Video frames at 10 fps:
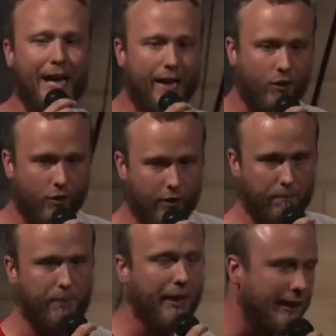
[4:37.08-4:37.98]
anchored in
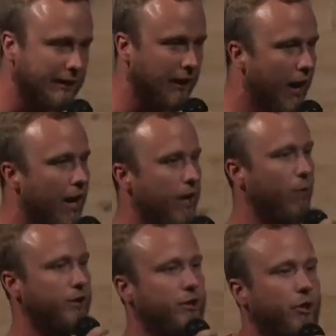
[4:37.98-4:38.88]
peace. He
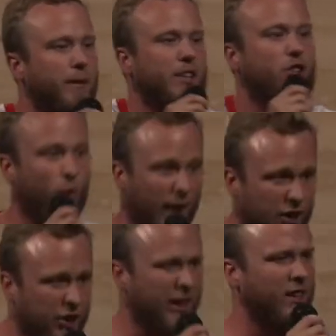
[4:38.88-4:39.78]
wants you to be
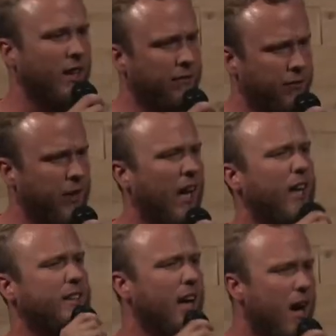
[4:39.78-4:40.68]
drenched in the love of
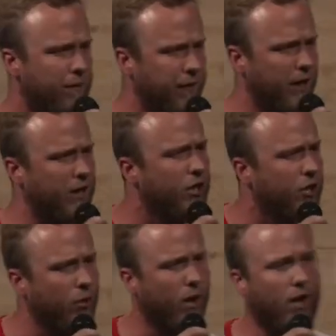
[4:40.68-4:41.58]
God, confident in who
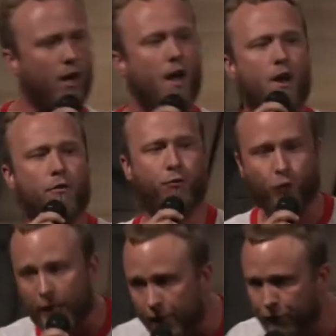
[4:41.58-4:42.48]
you are,
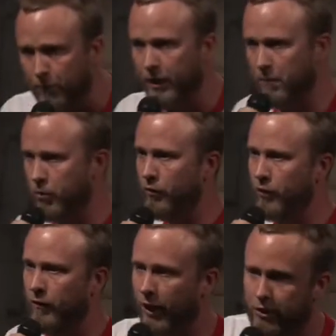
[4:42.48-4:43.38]
free from the approval
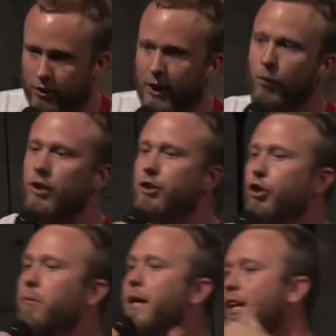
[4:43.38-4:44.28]
of others. He wants you
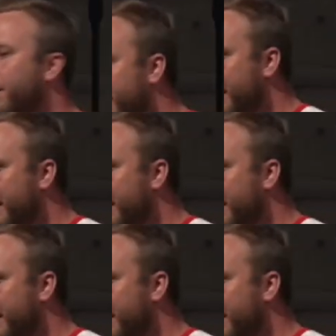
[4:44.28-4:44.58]
to be a living